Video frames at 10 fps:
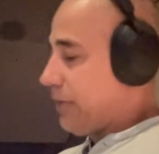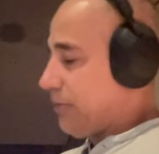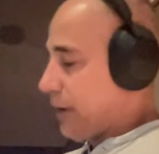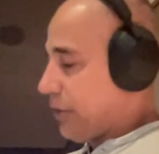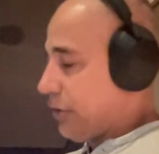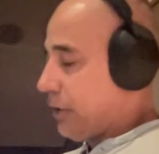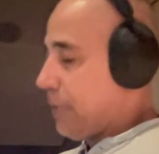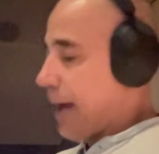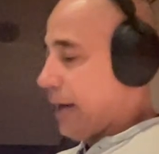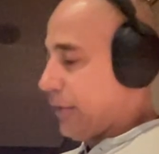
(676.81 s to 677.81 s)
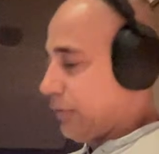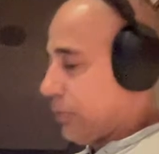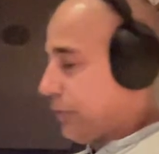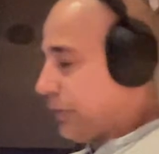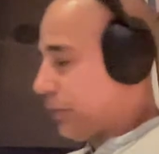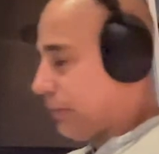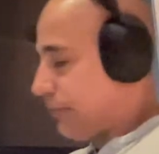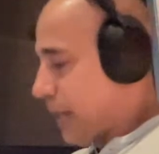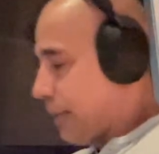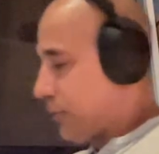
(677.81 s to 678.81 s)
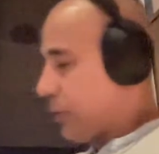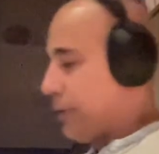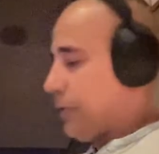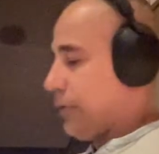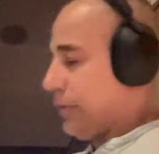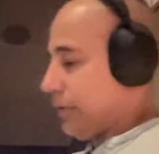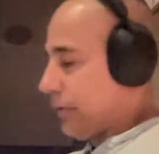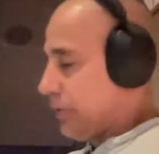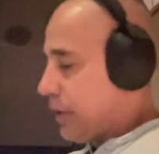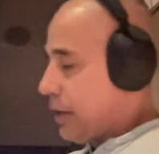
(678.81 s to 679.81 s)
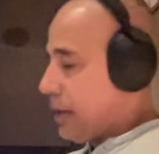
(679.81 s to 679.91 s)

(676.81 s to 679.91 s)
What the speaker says: infection, hepatic cirrhosis, or inflammatory diseases.